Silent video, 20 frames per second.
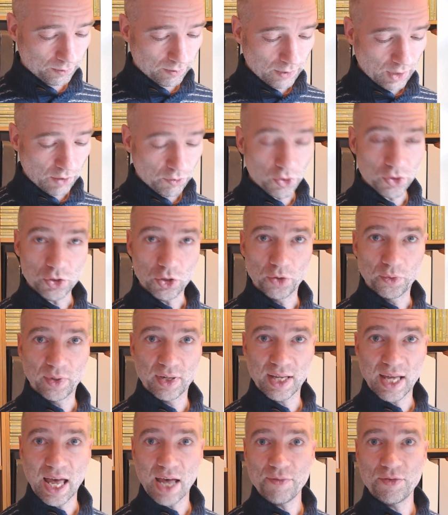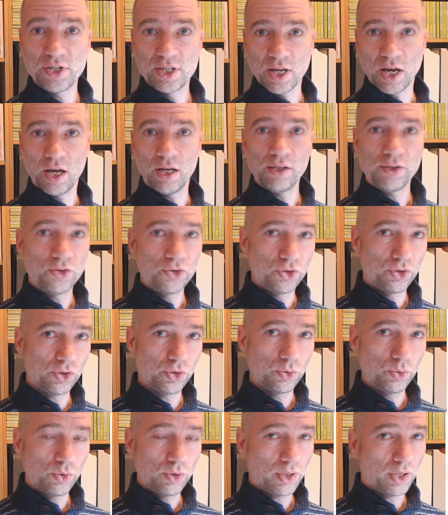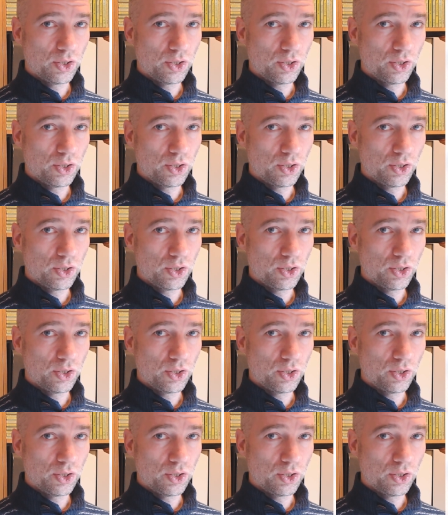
Of course, you already have Ja, Ju,